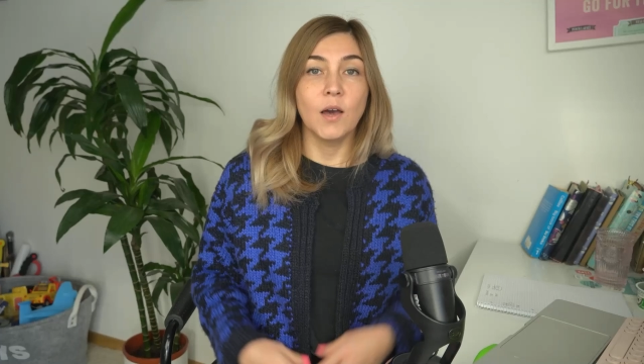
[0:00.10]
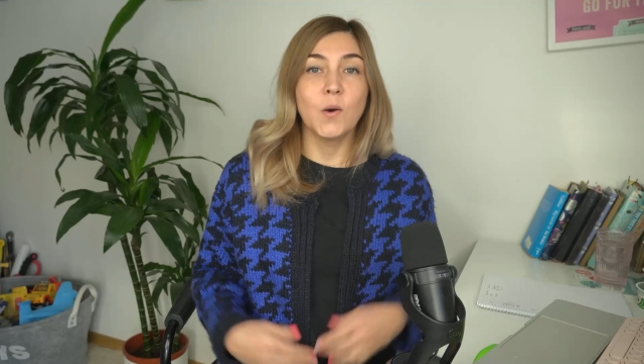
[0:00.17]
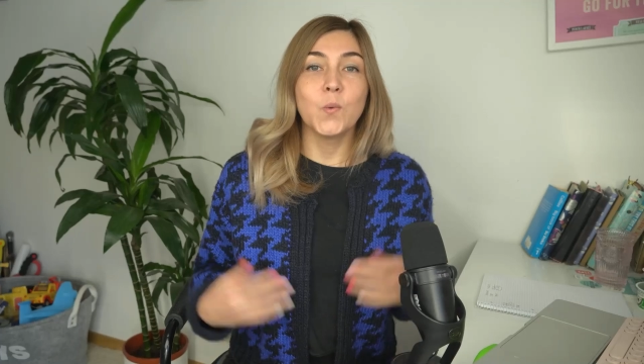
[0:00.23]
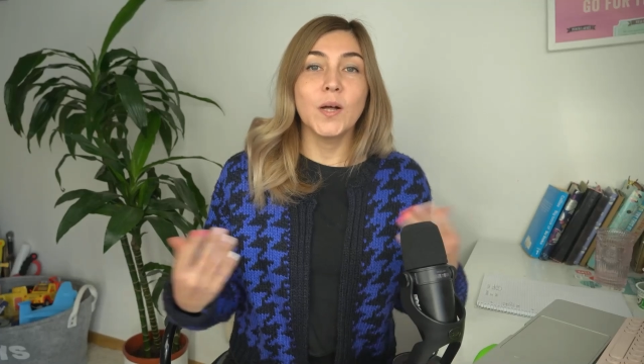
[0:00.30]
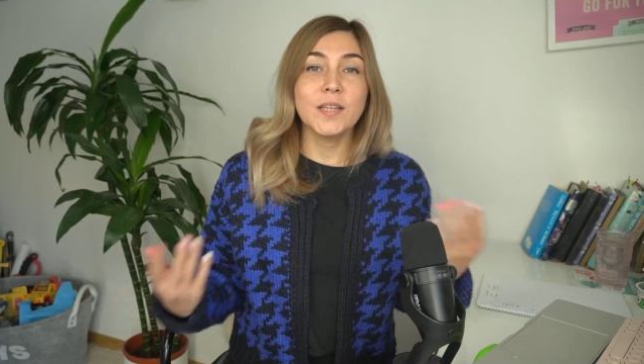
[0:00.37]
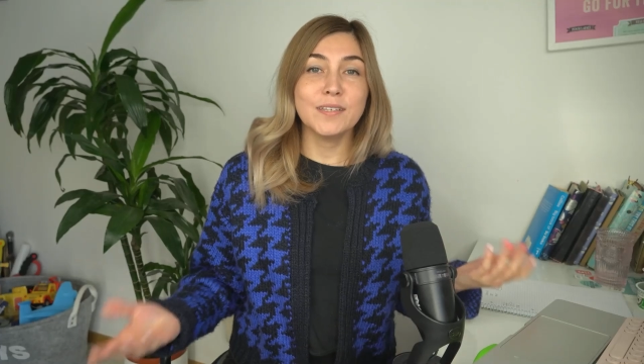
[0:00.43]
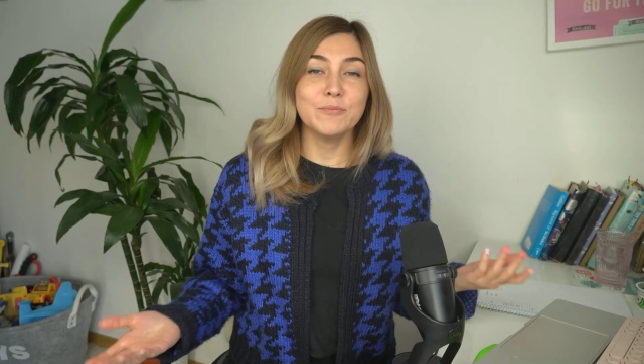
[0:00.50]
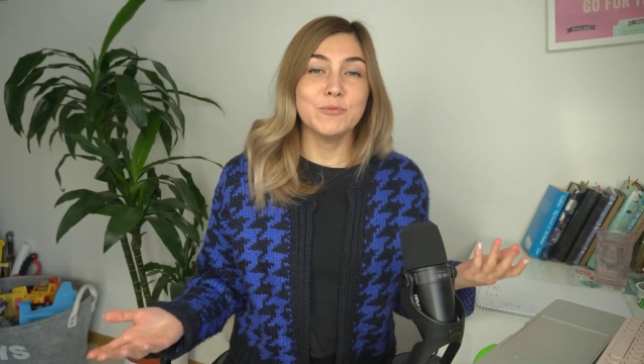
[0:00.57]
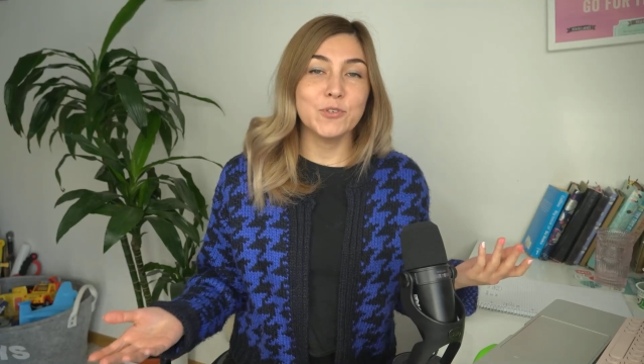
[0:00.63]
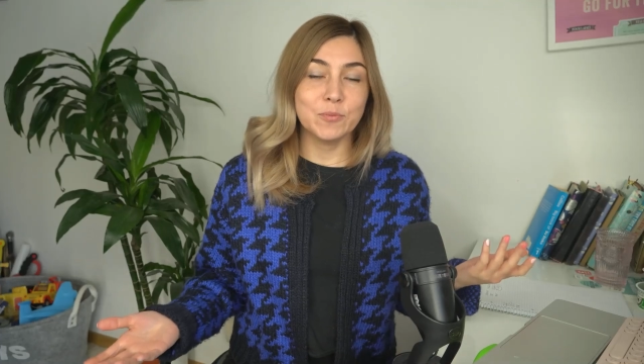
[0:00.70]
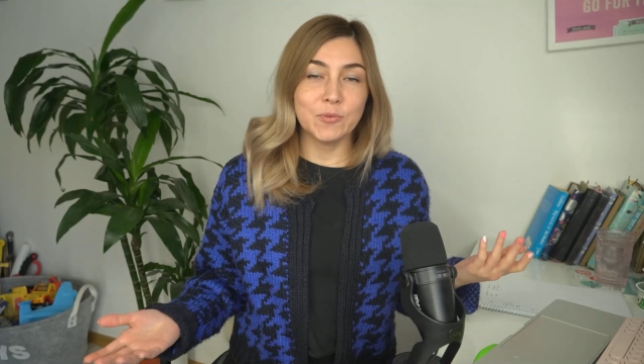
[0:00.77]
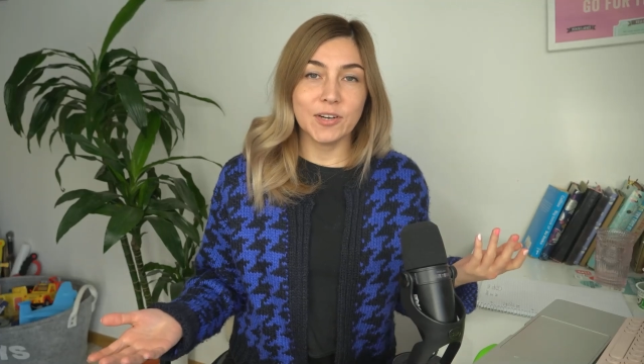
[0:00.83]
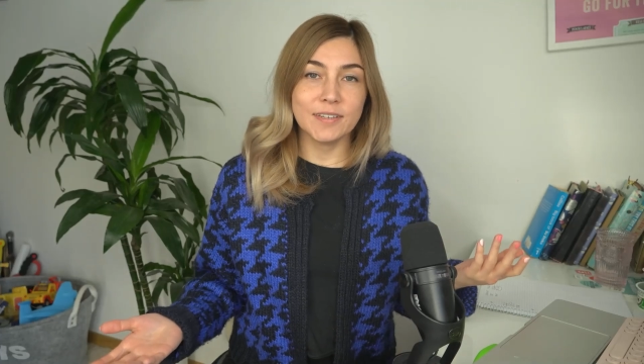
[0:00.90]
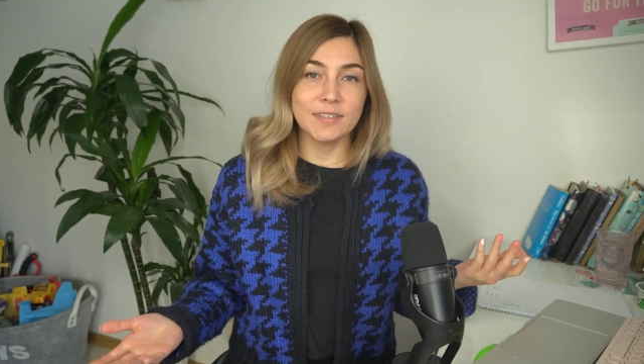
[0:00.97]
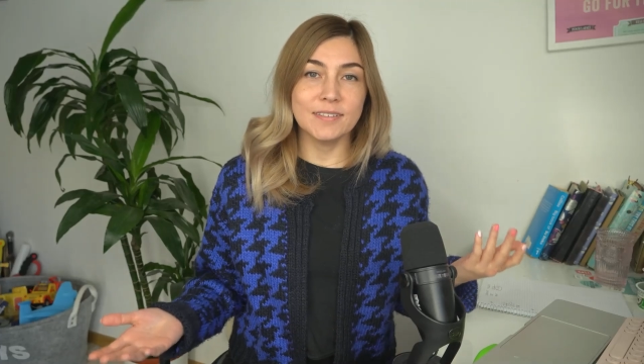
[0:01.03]
Welcome to
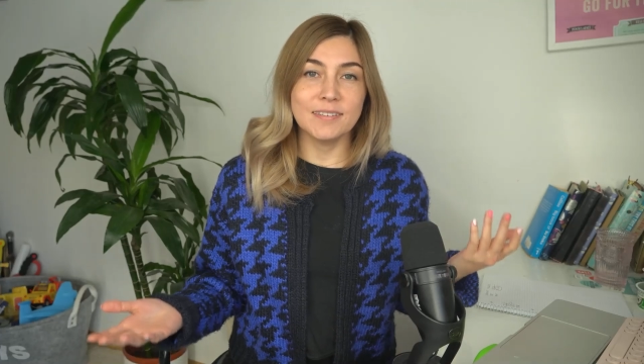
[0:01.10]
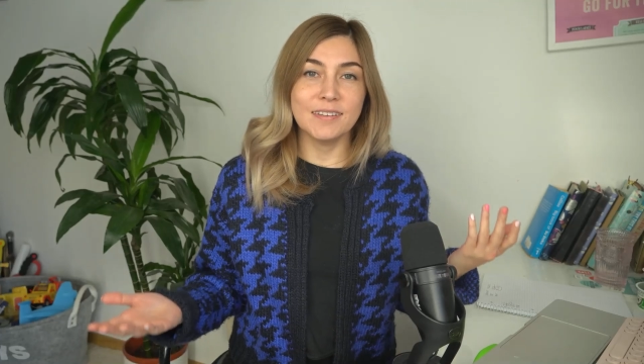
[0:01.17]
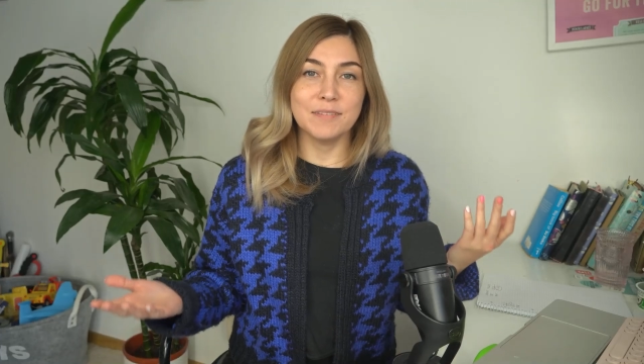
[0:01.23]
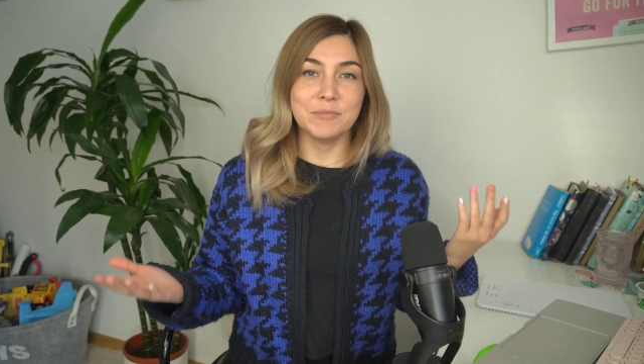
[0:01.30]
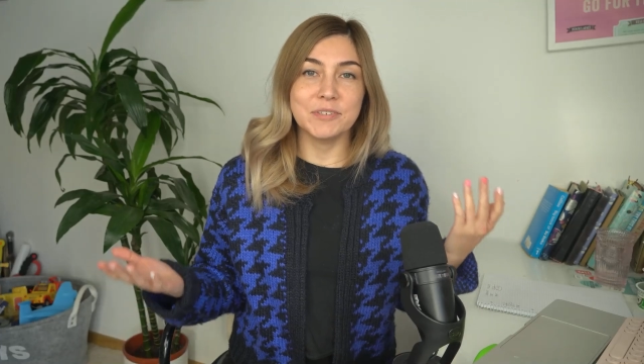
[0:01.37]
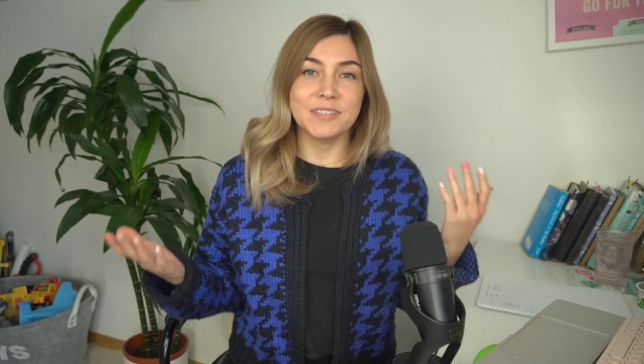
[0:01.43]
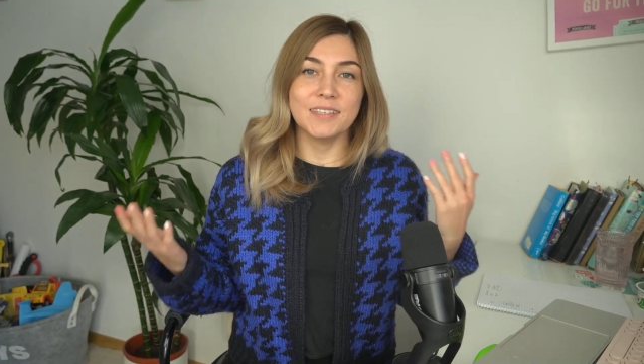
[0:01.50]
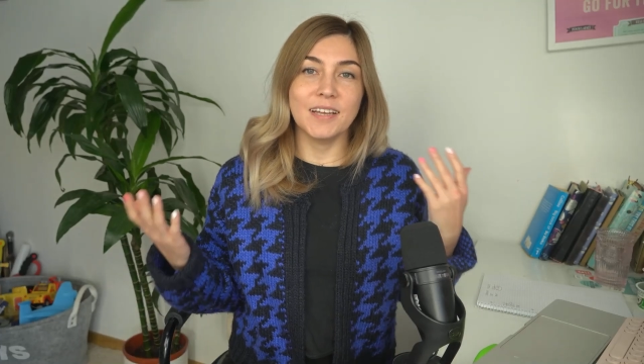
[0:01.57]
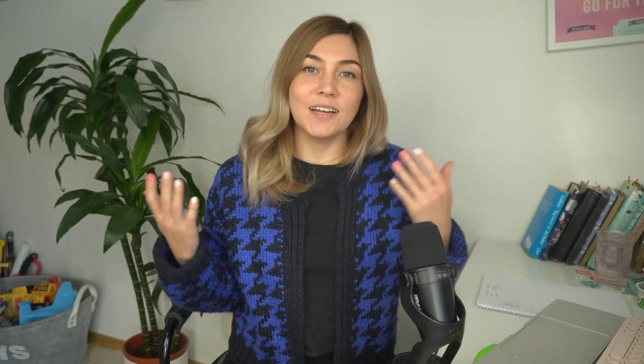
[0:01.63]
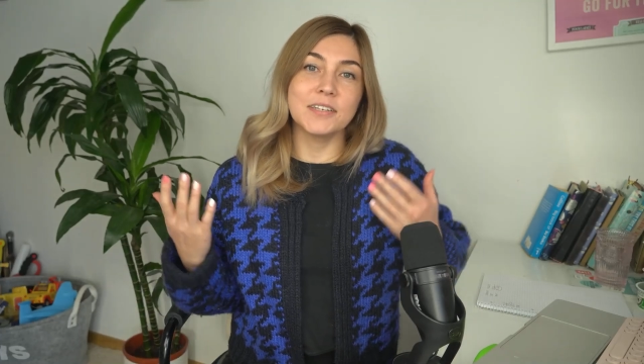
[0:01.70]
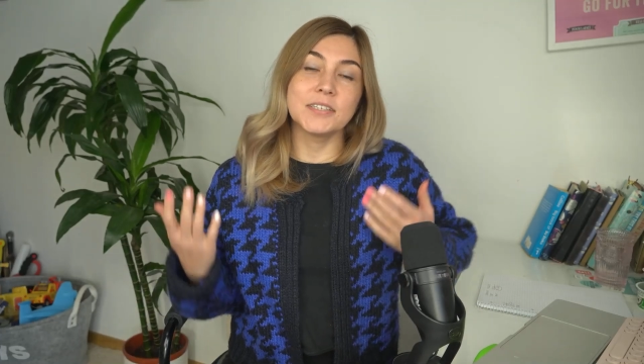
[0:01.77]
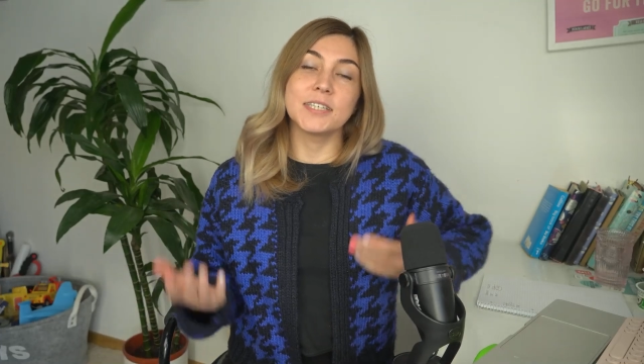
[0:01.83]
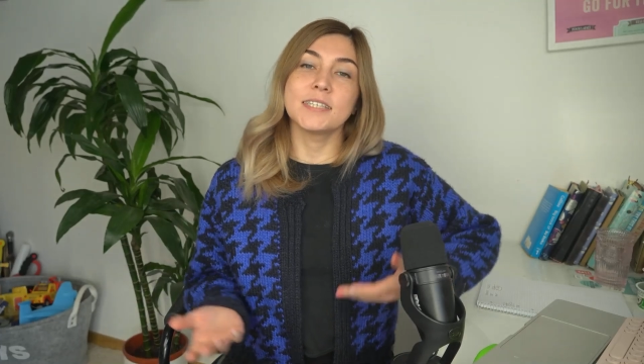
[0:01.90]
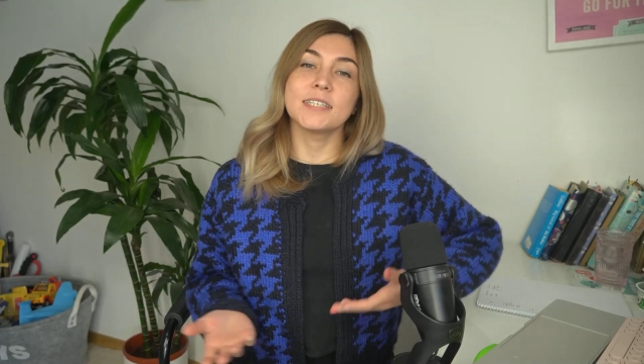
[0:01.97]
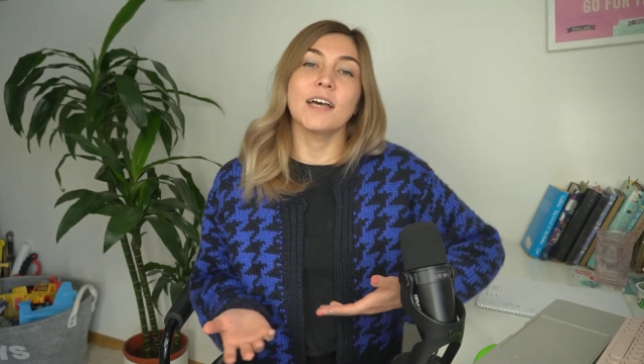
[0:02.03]
Pregnancy and Birth
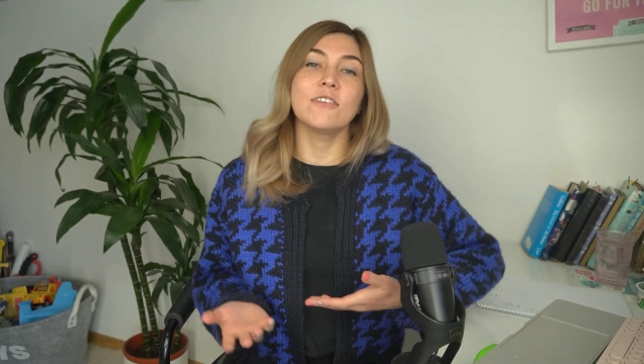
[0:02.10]
Diaries.